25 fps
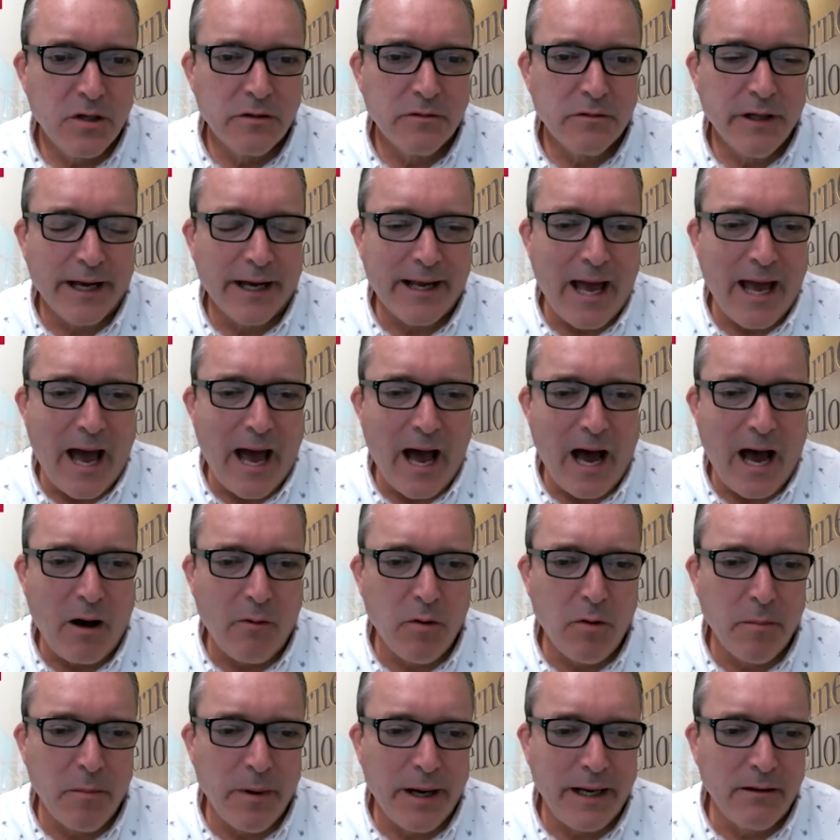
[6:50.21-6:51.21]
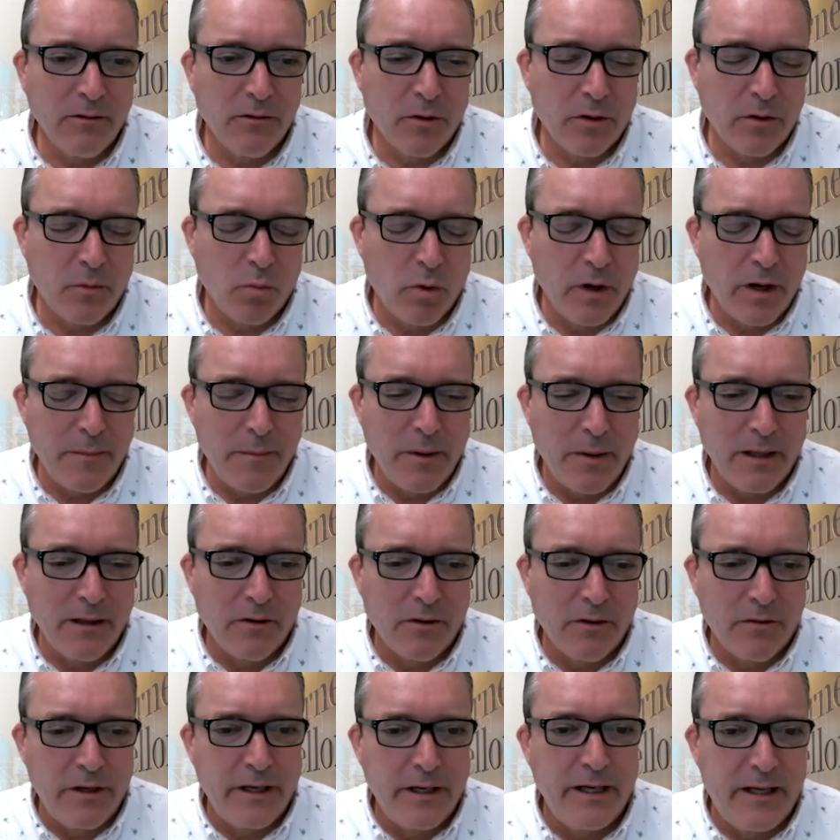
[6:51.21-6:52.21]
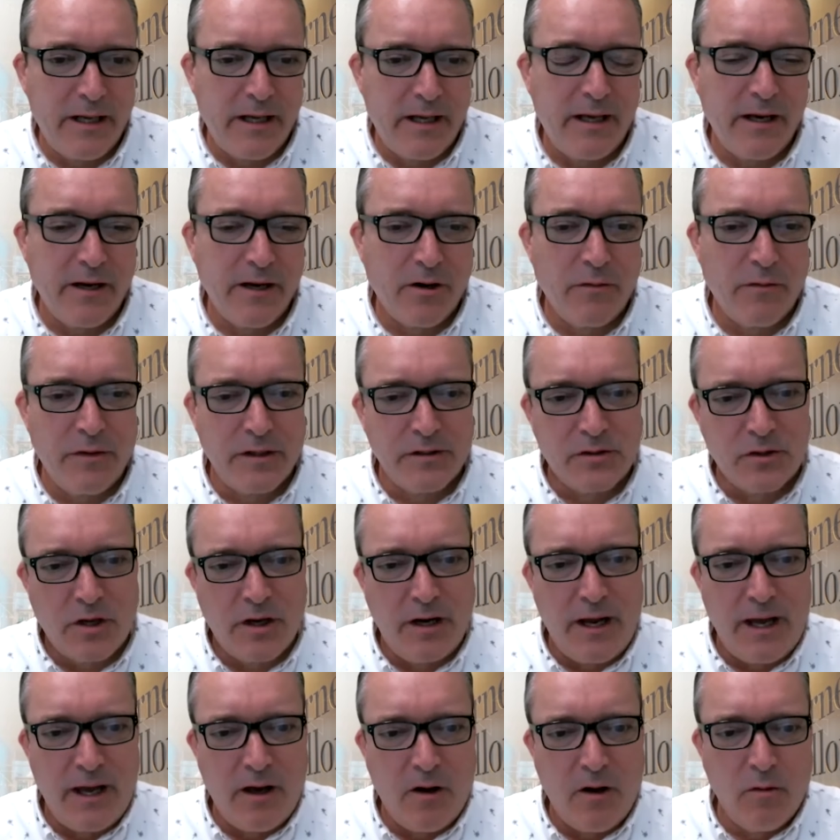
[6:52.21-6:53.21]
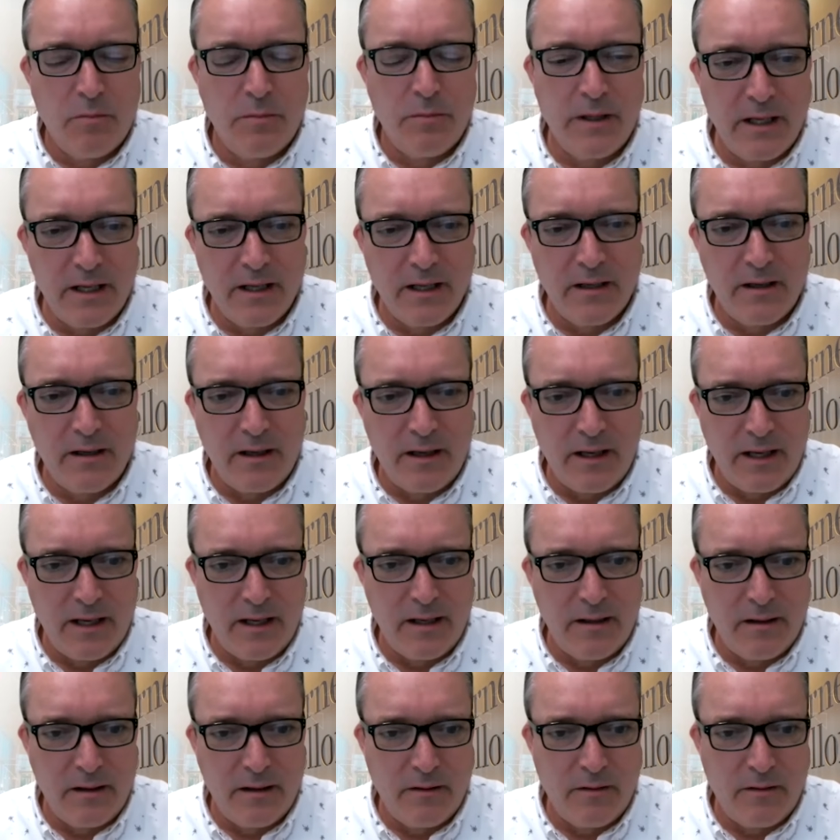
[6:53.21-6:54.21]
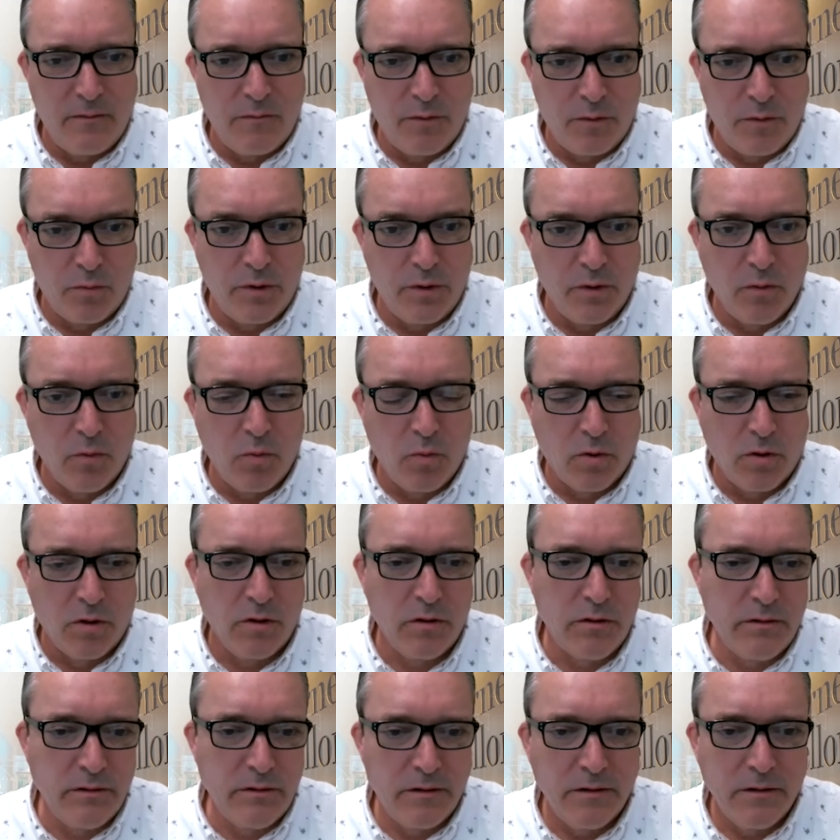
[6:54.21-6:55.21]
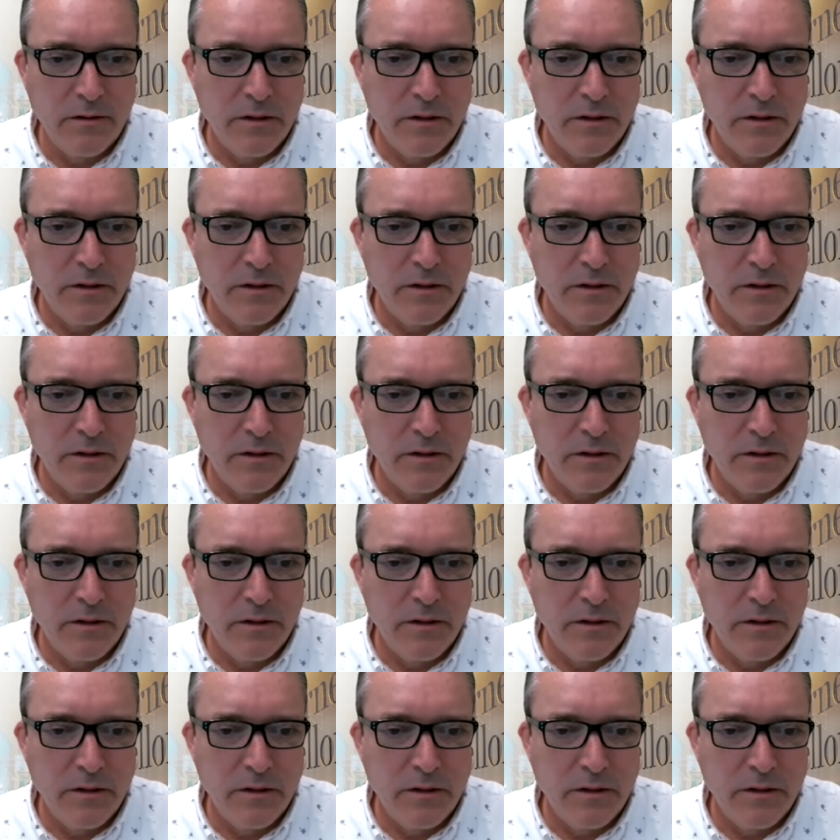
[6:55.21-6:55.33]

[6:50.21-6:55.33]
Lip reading: Like, what am I learning here that's going to help me in the real world?